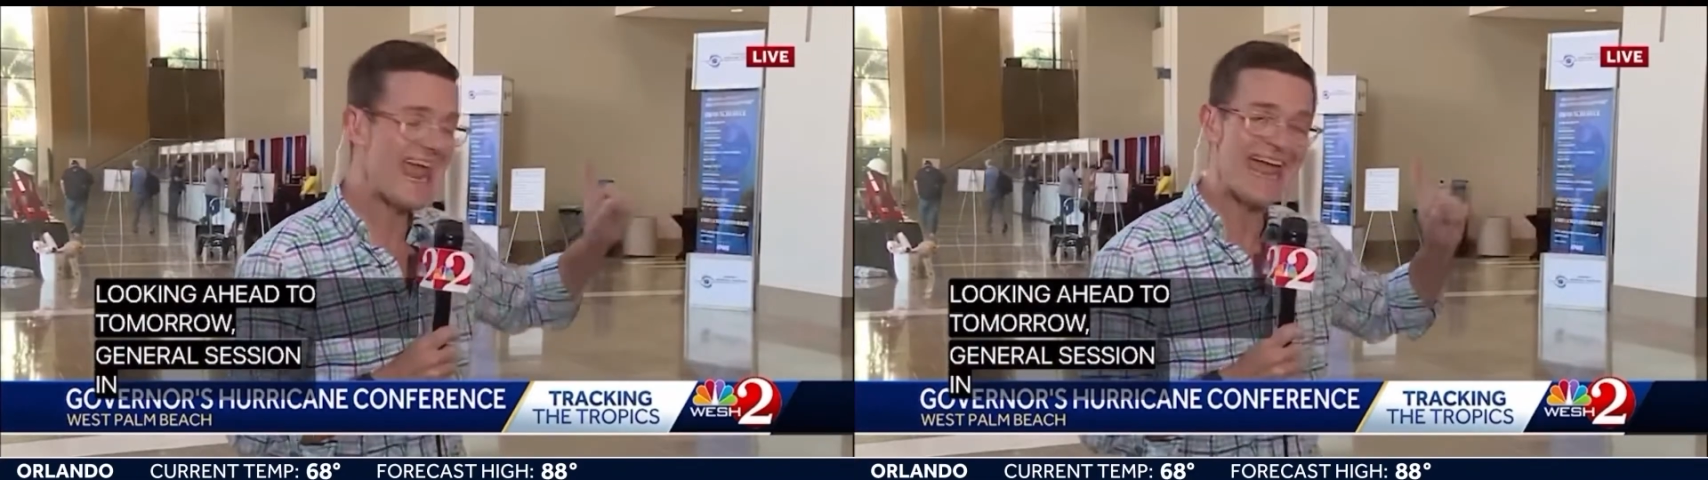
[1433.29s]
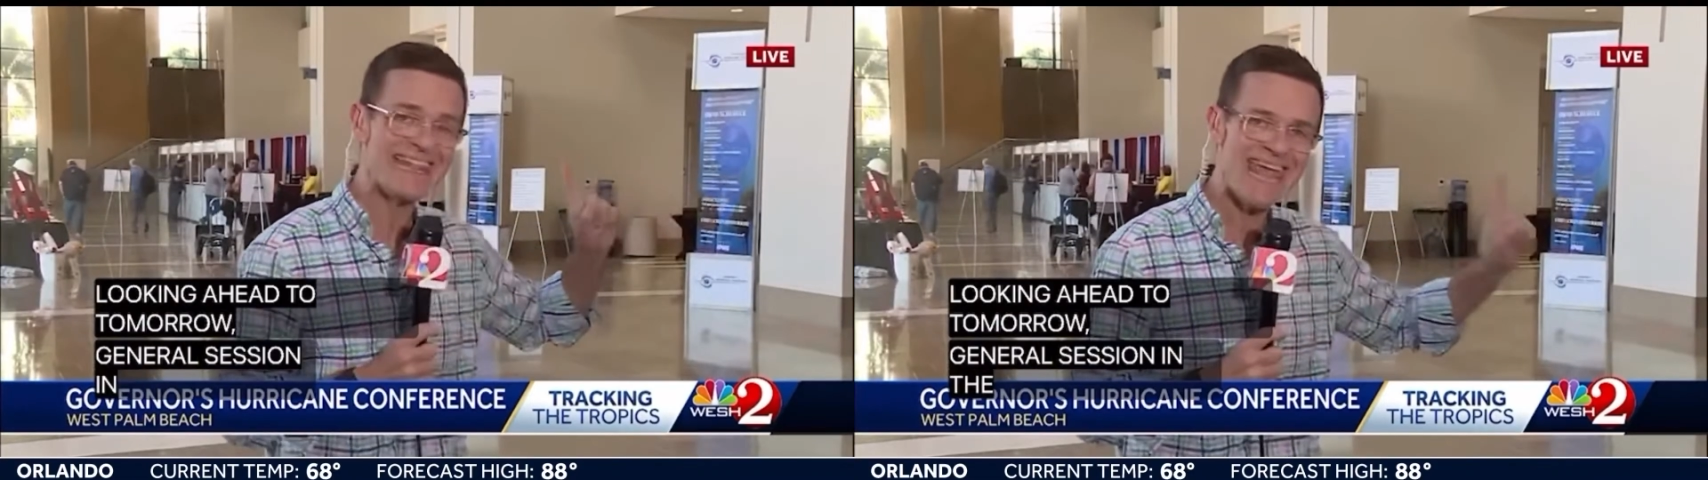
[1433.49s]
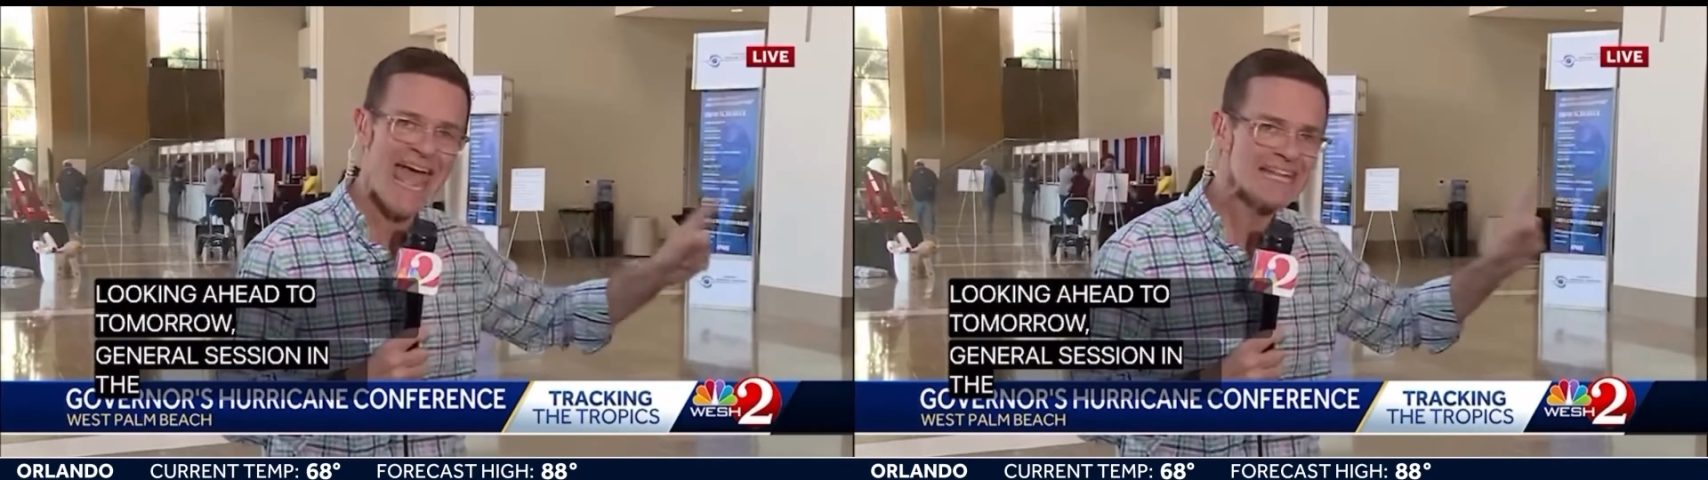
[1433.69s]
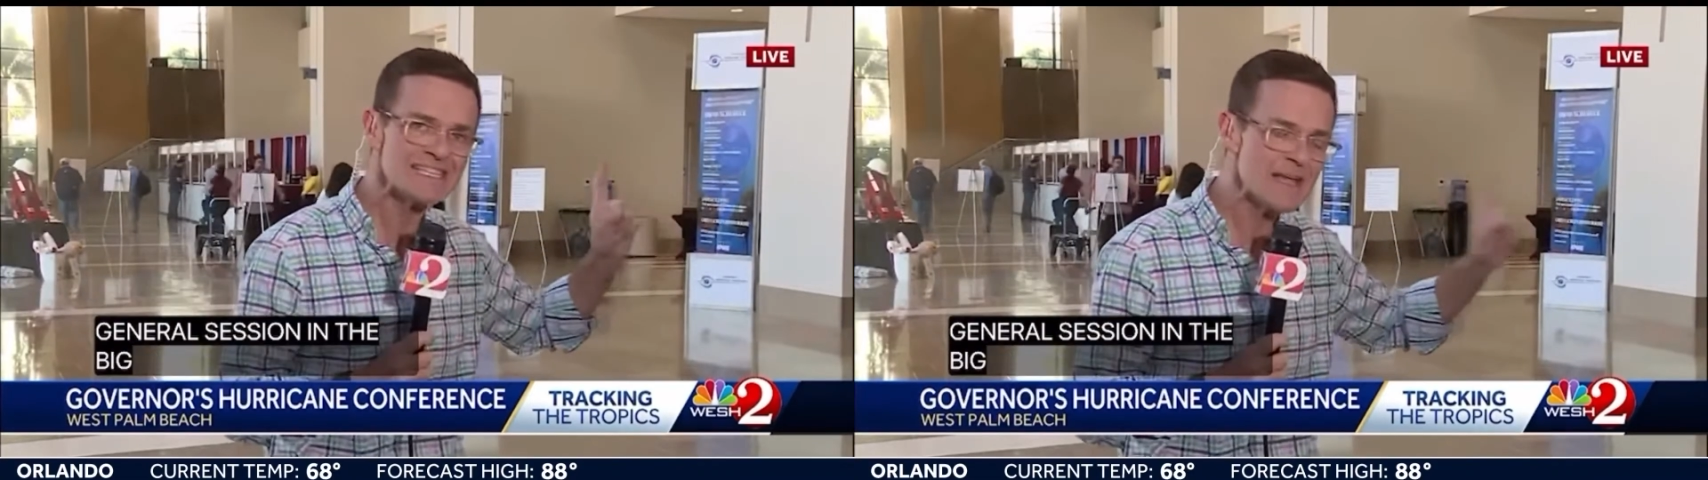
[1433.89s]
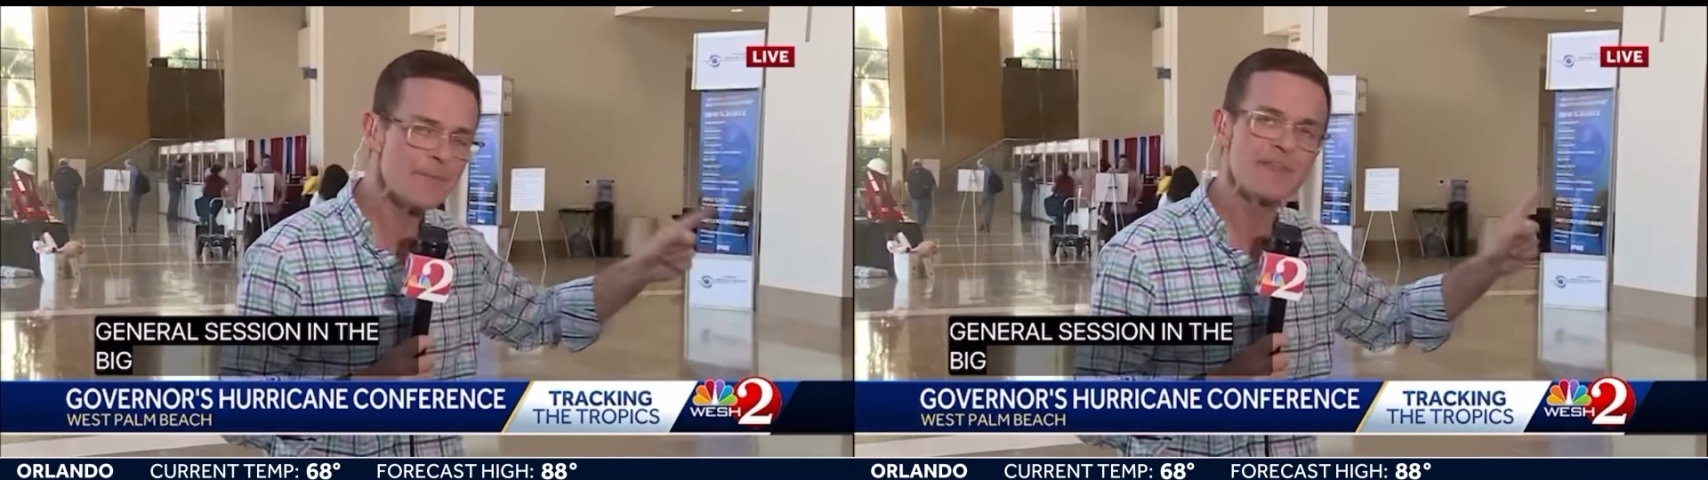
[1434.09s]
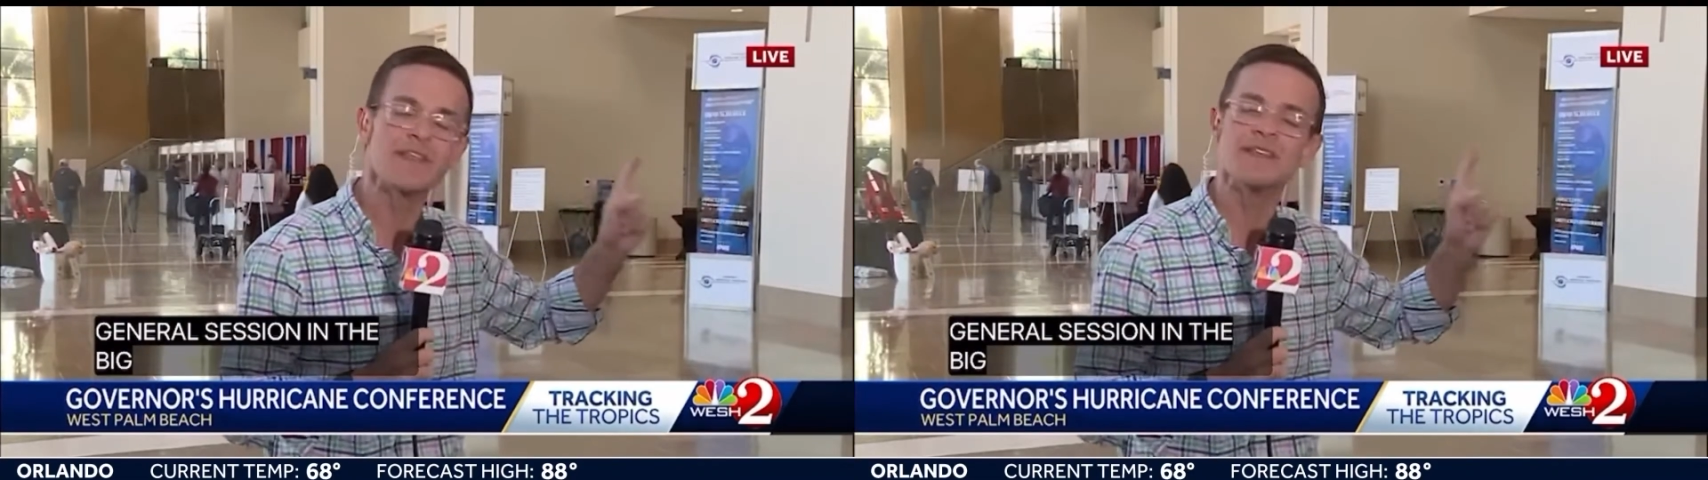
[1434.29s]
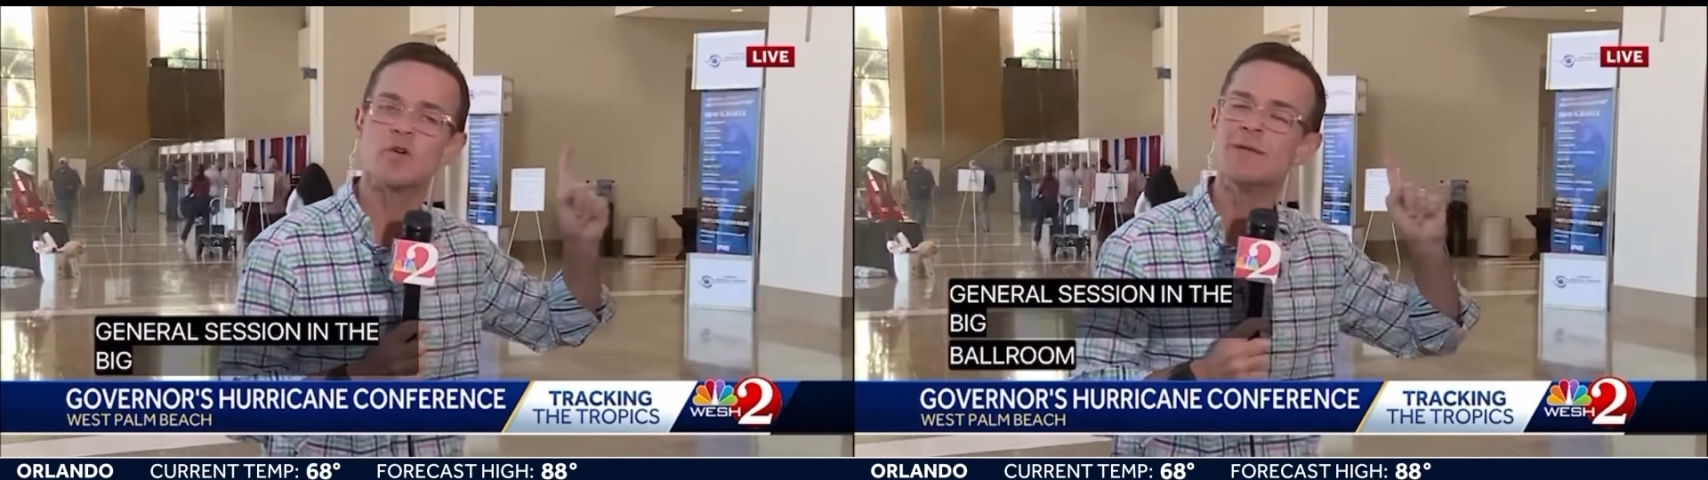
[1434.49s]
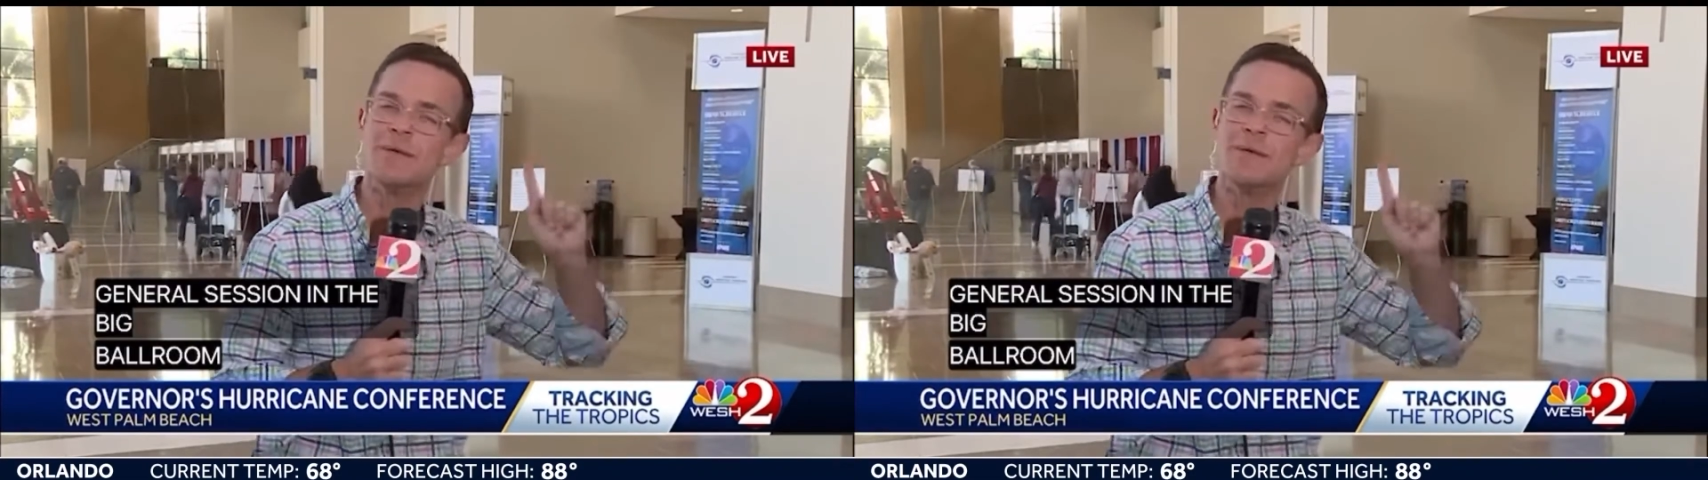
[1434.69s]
and that's something that's going